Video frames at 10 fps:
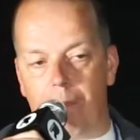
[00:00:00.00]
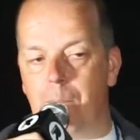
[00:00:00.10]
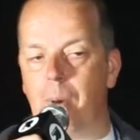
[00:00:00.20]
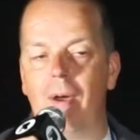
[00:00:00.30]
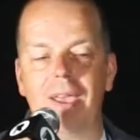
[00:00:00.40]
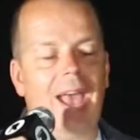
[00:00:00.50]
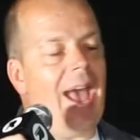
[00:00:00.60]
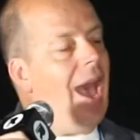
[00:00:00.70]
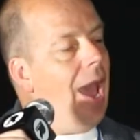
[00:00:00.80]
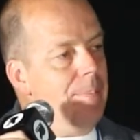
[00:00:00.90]
by
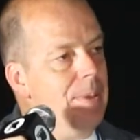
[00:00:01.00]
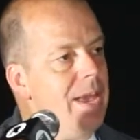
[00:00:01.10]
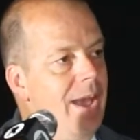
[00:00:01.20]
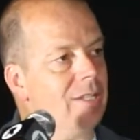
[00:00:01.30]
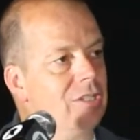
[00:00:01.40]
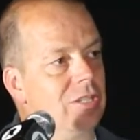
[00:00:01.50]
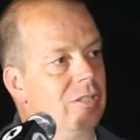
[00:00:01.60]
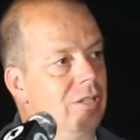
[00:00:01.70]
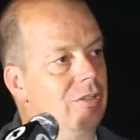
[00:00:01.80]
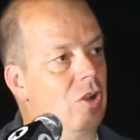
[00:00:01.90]
a happy
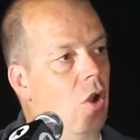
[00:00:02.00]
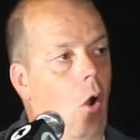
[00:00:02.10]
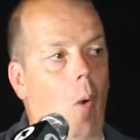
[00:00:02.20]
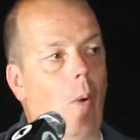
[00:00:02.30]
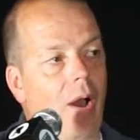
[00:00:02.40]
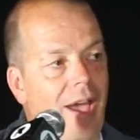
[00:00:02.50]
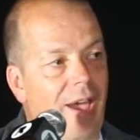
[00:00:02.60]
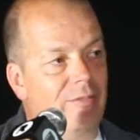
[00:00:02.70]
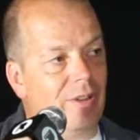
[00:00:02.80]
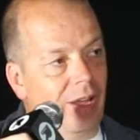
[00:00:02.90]
accident or
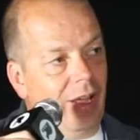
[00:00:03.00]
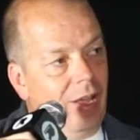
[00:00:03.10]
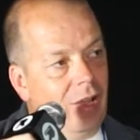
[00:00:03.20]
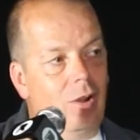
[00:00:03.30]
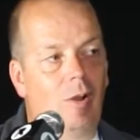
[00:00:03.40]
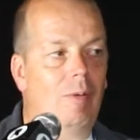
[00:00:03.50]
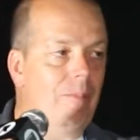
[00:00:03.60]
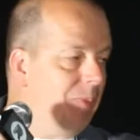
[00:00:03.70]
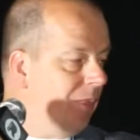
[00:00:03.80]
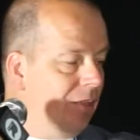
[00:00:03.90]
whatever,
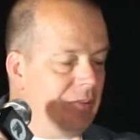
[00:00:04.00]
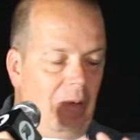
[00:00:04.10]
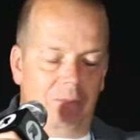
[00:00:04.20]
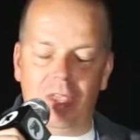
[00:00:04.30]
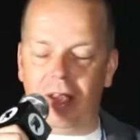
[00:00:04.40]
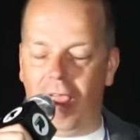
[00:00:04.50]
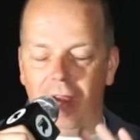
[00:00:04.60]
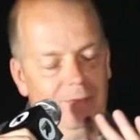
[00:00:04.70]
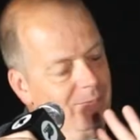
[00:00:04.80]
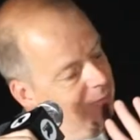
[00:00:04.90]
you
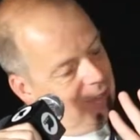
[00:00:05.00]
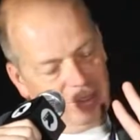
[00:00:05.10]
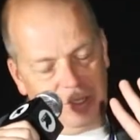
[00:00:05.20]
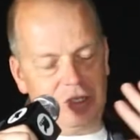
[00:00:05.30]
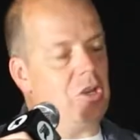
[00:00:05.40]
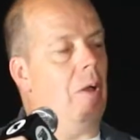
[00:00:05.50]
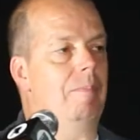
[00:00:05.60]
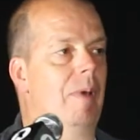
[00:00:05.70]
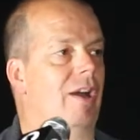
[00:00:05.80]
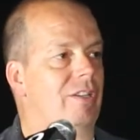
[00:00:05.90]
know,
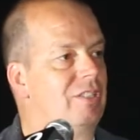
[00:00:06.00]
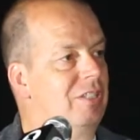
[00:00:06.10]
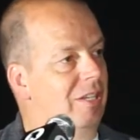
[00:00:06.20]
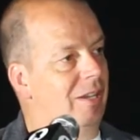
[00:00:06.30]
top marks to you.